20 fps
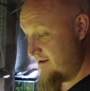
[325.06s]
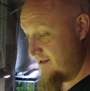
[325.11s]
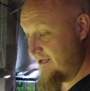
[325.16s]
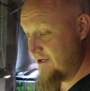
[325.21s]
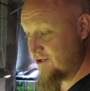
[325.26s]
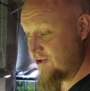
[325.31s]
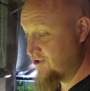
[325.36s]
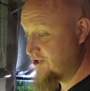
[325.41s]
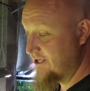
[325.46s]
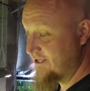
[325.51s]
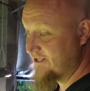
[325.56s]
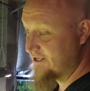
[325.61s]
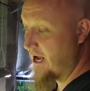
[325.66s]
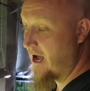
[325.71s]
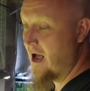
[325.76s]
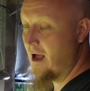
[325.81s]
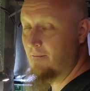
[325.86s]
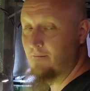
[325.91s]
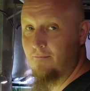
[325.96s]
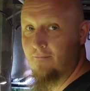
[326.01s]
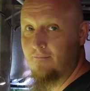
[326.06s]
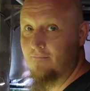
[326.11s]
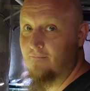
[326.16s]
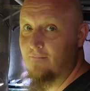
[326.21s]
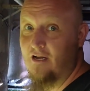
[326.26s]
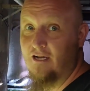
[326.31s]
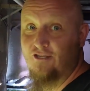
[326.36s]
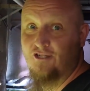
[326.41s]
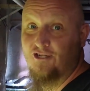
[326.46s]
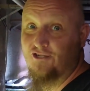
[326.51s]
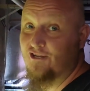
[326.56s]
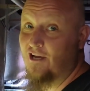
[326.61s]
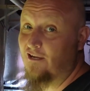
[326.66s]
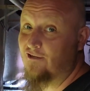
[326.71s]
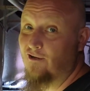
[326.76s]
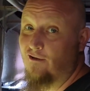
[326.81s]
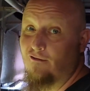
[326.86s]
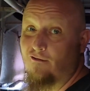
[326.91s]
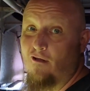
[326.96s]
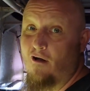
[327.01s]
These are just time. It just
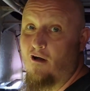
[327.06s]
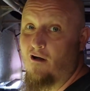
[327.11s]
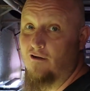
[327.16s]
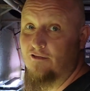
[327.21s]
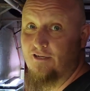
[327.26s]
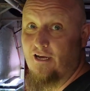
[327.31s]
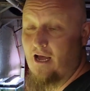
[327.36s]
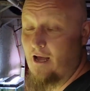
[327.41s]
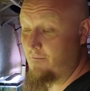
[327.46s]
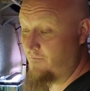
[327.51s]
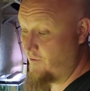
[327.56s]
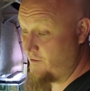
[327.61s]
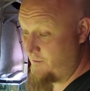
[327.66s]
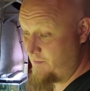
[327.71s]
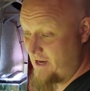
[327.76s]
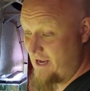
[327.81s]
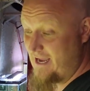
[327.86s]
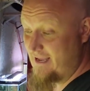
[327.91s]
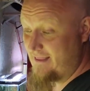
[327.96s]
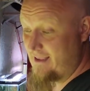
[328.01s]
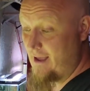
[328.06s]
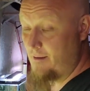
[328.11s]
takes a long time for them to get